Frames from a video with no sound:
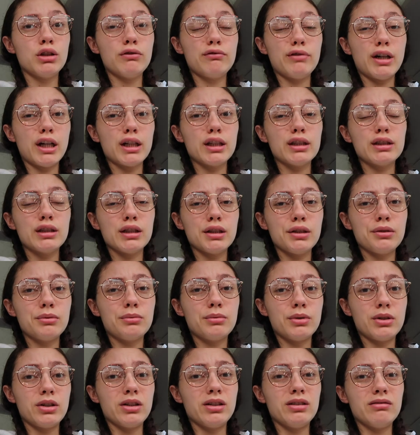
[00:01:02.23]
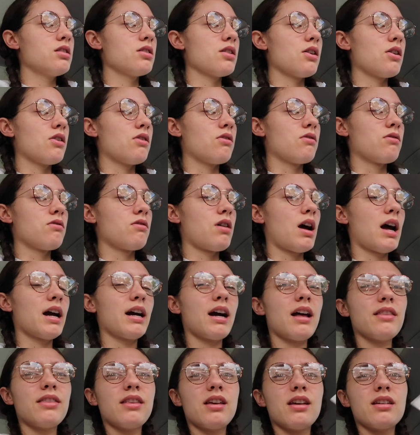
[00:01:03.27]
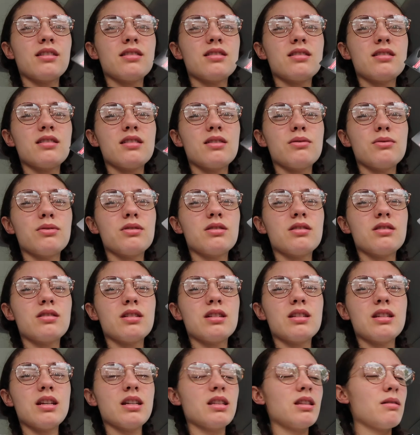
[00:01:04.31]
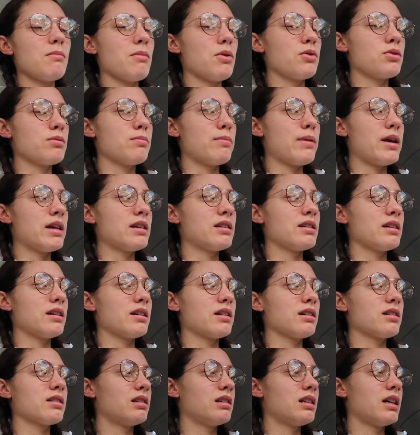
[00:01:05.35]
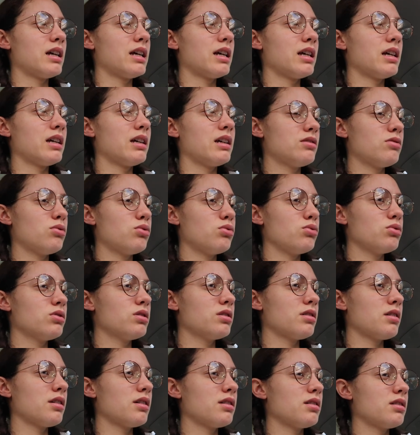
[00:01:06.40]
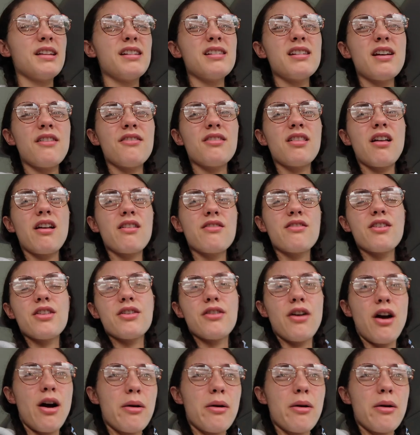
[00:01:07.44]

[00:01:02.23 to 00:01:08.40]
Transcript: Couldn't find a single one. So I got this. It's like the most basic lay tool set. They didn't have a lot of other